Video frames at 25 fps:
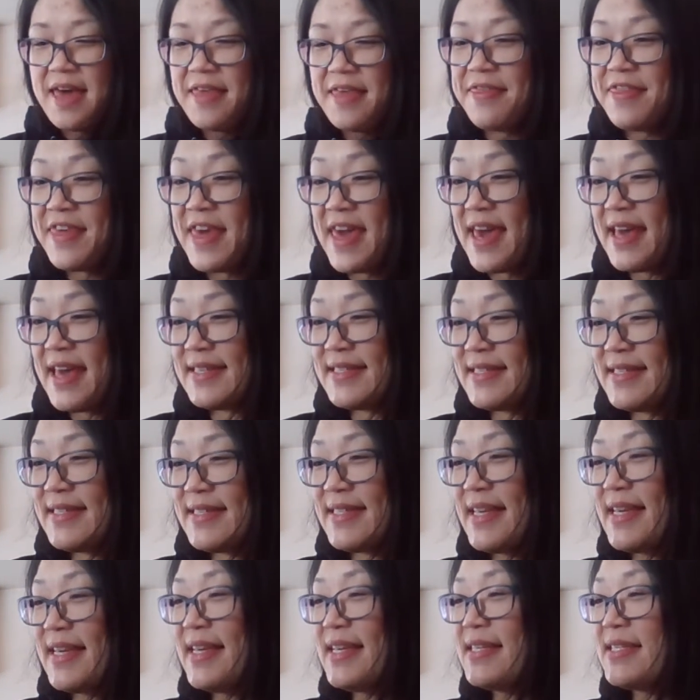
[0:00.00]
This
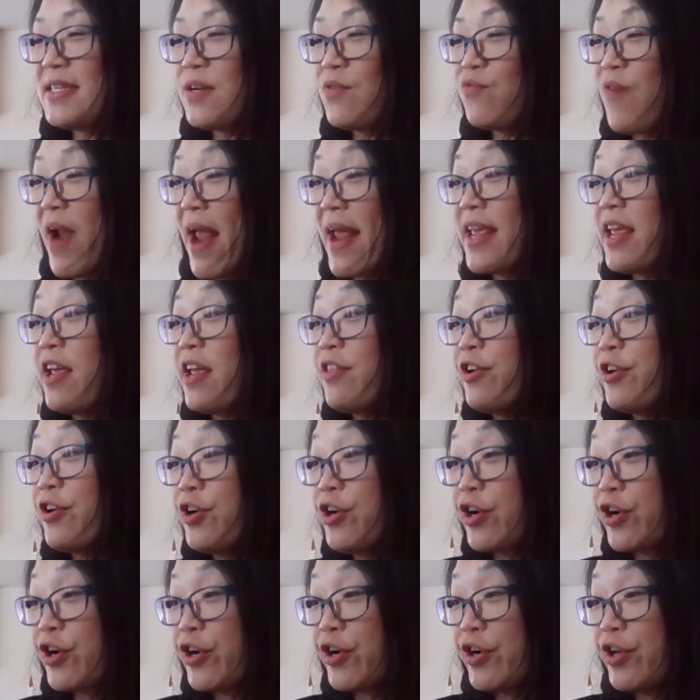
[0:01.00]
is a regular
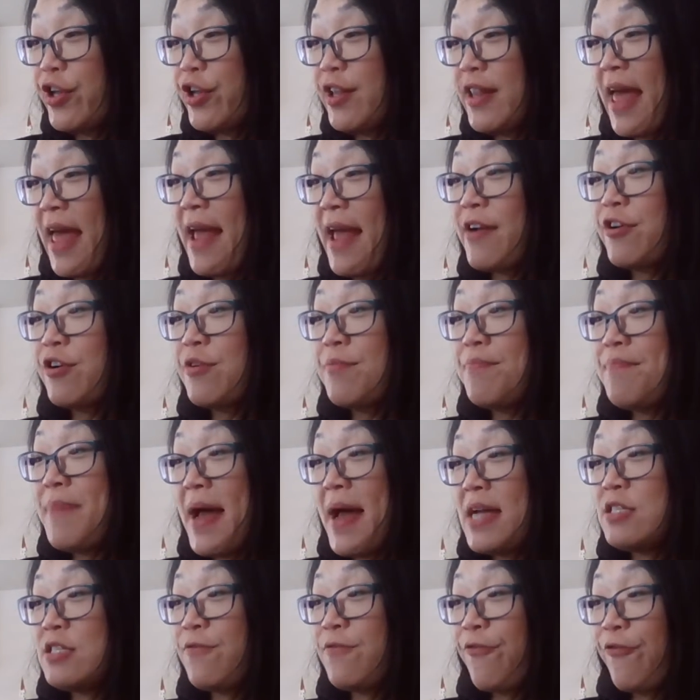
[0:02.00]
girl and her
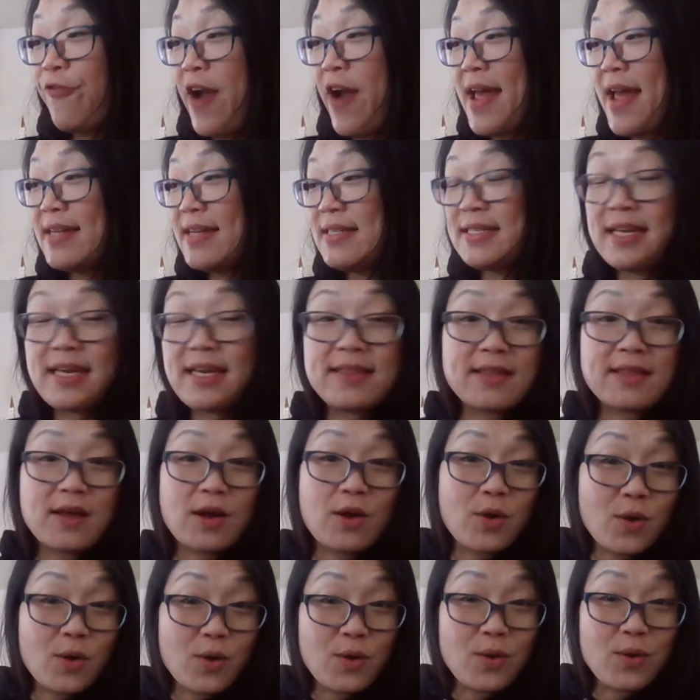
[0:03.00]
best friend in the
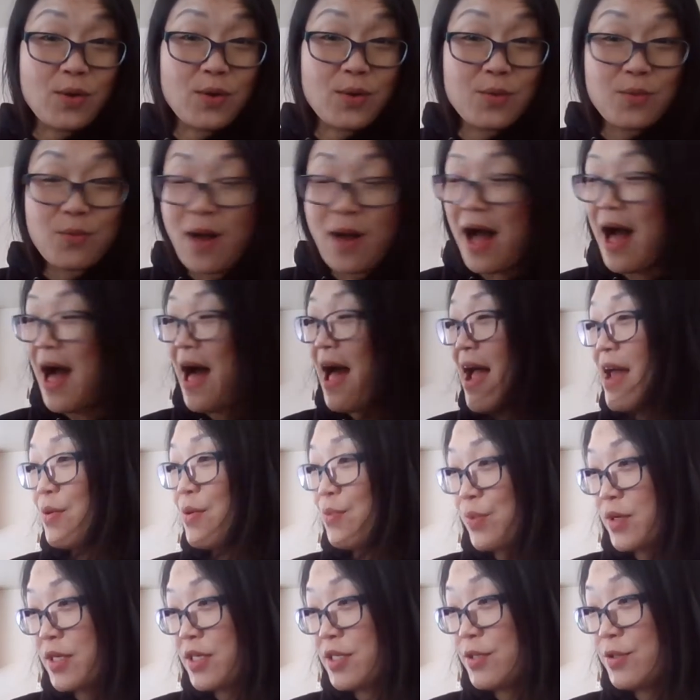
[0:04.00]
whole
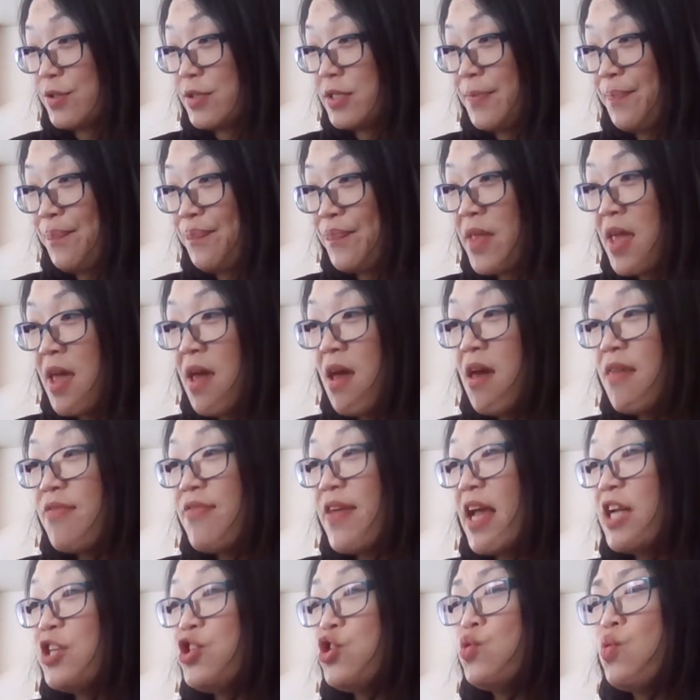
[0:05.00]
wide world.
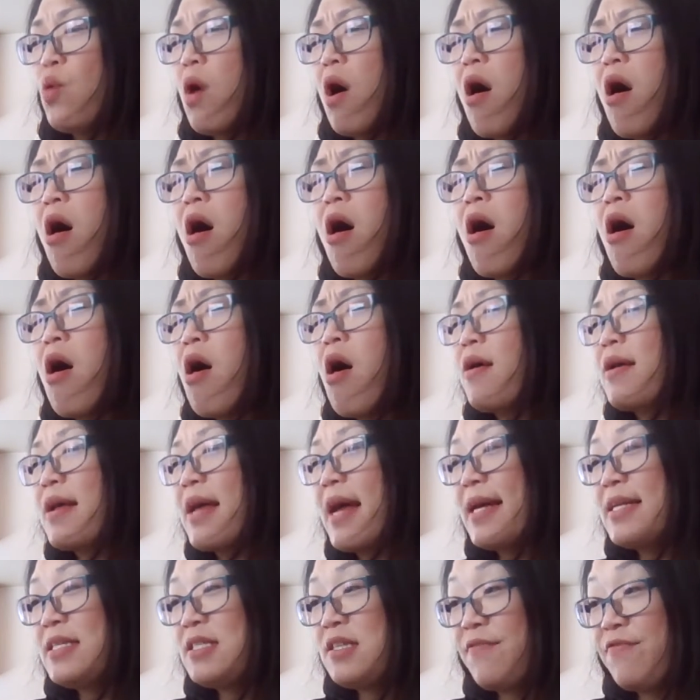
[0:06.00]
They do all
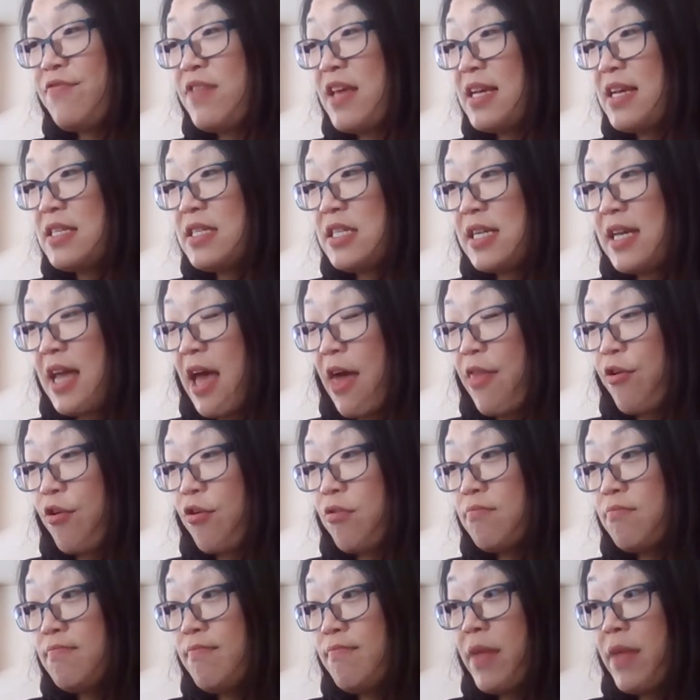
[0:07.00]
kinds of things together.
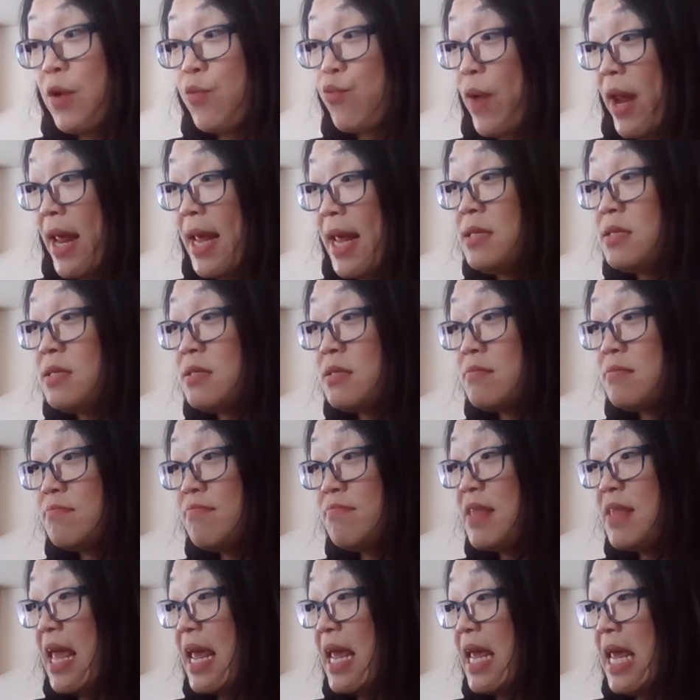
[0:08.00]
They race,
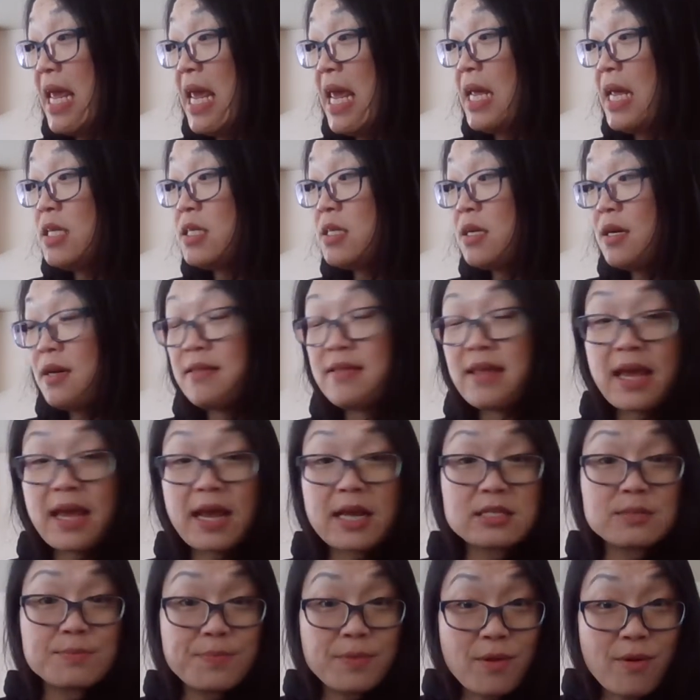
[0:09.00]
they eat, they
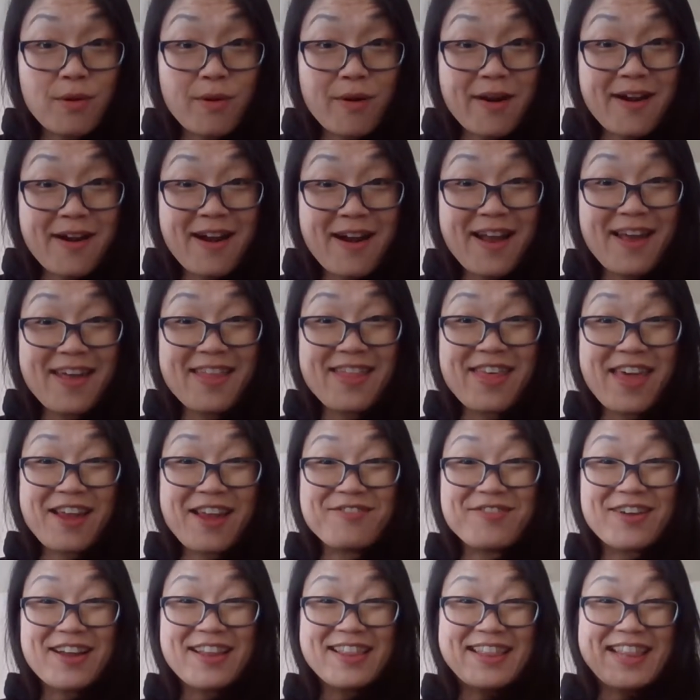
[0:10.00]
explore,
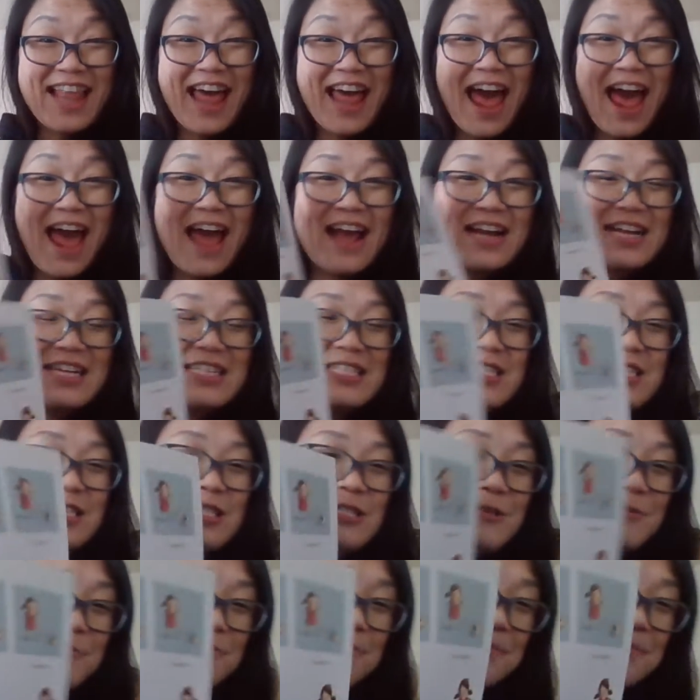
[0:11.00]
they relax.